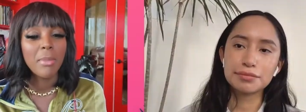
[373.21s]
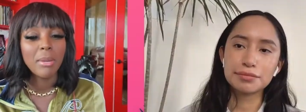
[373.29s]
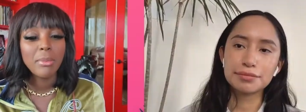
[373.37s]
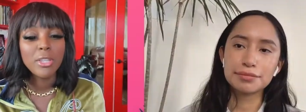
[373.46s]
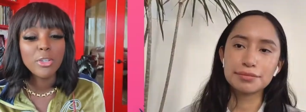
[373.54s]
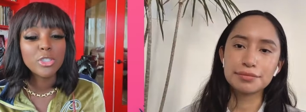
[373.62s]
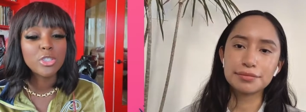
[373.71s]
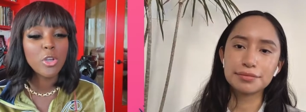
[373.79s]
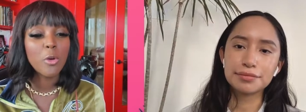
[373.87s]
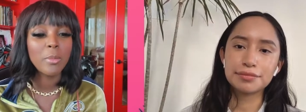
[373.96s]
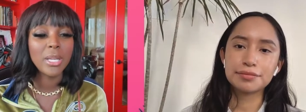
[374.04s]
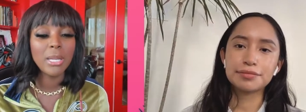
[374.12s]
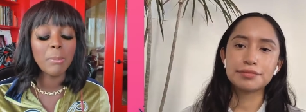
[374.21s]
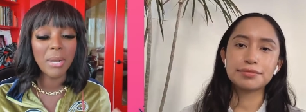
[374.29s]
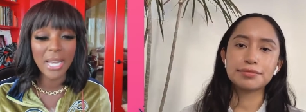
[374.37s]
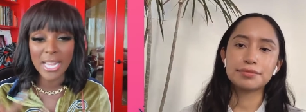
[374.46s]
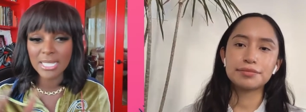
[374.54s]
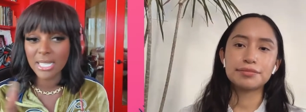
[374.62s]
Speaker 1: mommy, there's so many
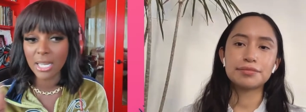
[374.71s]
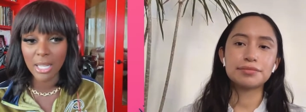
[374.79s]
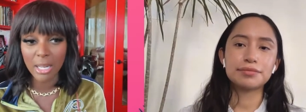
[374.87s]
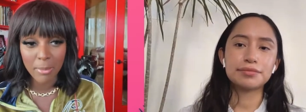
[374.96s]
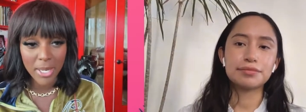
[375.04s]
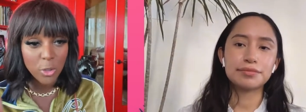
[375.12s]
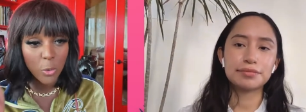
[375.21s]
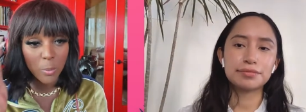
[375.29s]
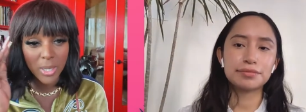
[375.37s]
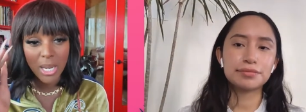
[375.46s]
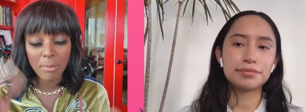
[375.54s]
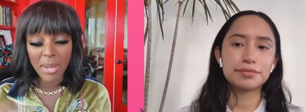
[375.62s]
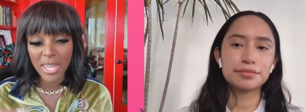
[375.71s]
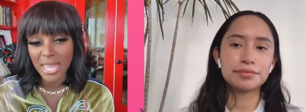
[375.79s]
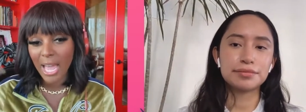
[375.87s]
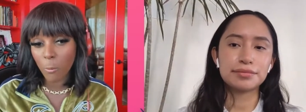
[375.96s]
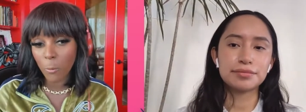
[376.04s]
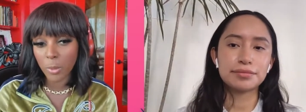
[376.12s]
plans que tal vez you may not buy
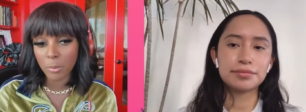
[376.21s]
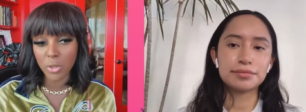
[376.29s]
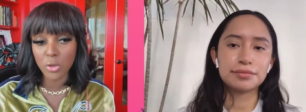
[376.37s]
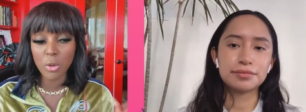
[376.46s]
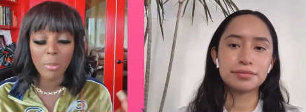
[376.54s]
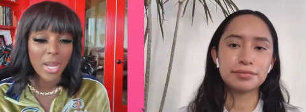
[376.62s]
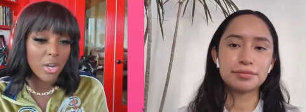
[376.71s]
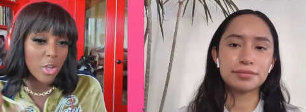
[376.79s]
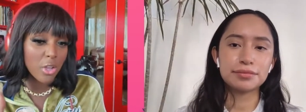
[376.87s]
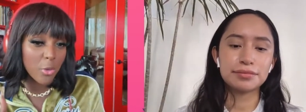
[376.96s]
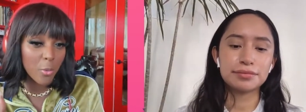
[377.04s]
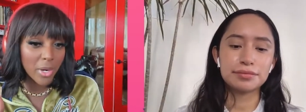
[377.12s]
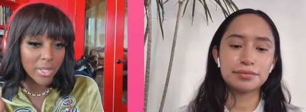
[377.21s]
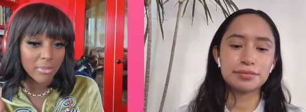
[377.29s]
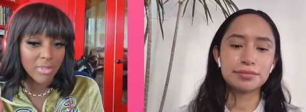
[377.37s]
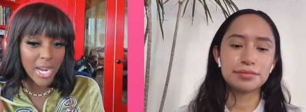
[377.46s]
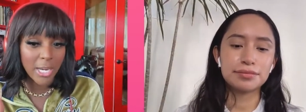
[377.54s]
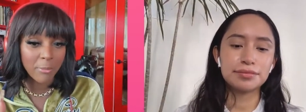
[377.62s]
that one, but you could buy another
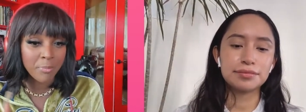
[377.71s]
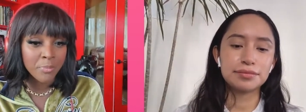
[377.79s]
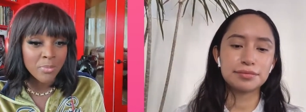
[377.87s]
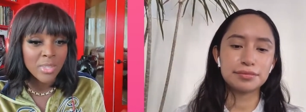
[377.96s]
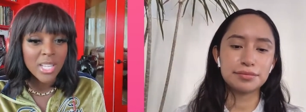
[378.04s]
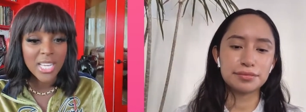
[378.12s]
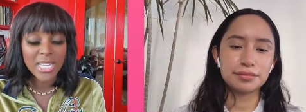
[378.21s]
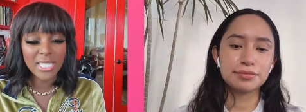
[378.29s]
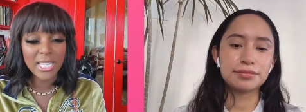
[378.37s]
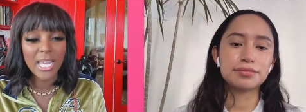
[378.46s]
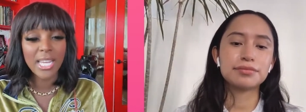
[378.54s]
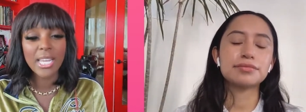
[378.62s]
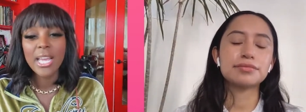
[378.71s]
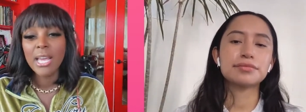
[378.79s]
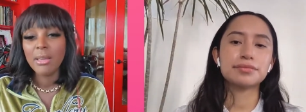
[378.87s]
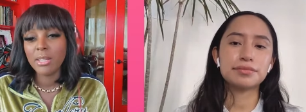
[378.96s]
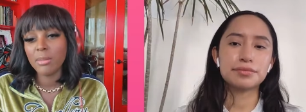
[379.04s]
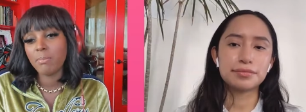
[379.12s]
one, right? Que si
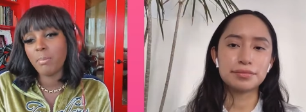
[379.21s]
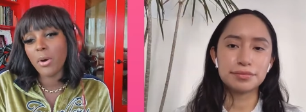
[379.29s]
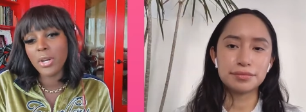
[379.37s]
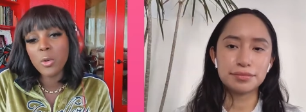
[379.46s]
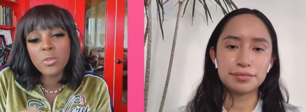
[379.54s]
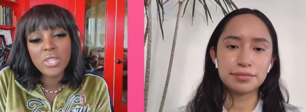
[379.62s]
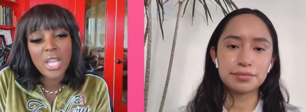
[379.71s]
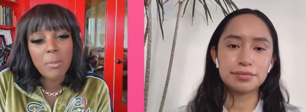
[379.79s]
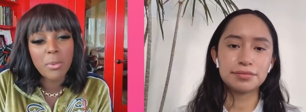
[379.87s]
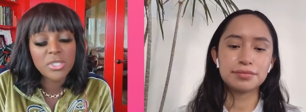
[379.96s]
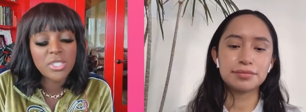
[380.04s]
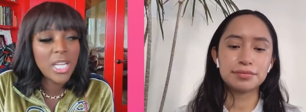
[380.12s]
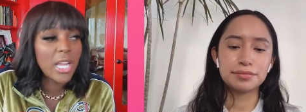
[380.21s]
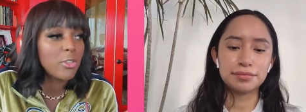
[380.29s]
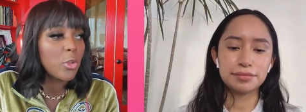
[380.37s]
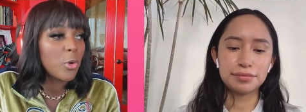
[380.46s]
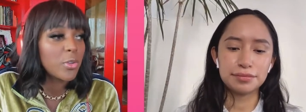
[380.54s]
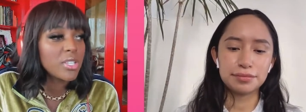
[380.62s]
eh, pones un
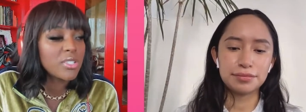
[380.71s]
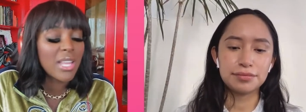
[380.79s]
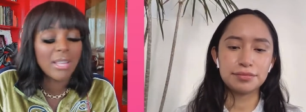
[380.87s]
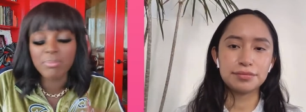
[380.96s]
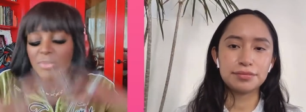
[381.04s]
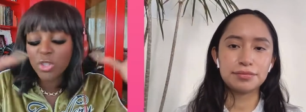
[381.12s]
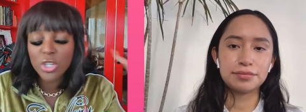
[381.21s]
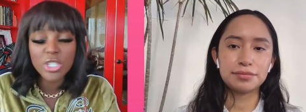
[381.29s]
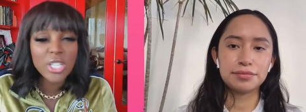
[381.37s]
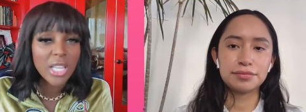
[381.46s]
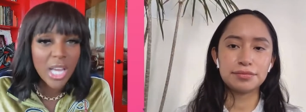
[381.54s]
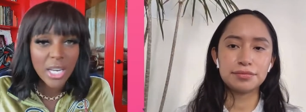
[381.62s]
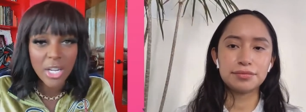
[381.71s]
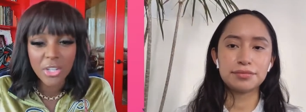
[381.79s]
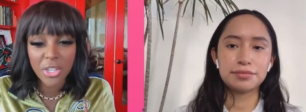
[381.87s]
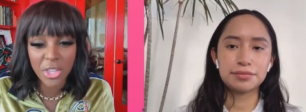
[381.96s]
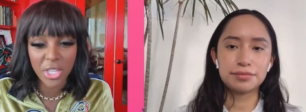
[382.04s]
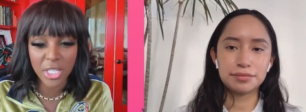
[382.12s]
10% or this and that. There's a lot of
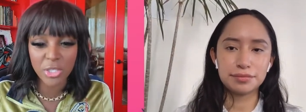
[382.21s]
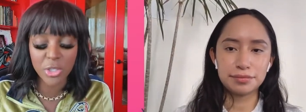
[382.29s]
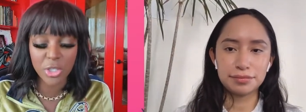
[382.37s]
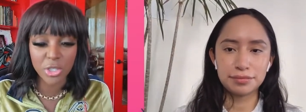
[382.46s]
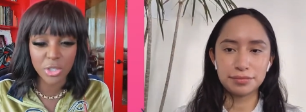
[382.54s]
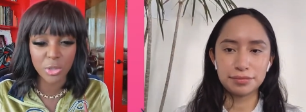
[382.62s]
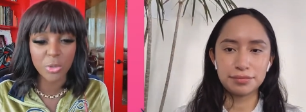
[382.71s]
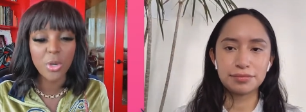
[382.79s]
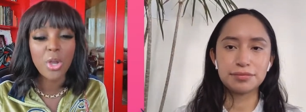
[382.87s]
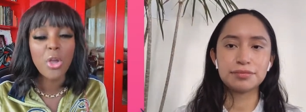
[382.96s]
other things you can do.